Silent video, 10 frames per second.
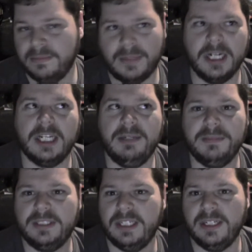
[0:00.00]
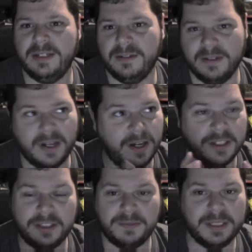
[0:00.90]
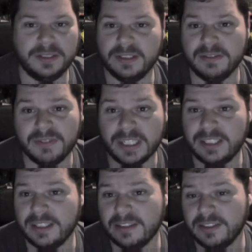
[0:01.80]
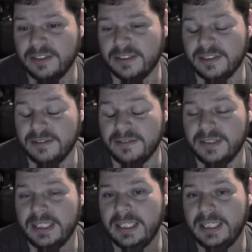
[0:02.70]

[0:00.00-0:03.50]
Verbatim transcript: marketing machine, and all the special convention exclusive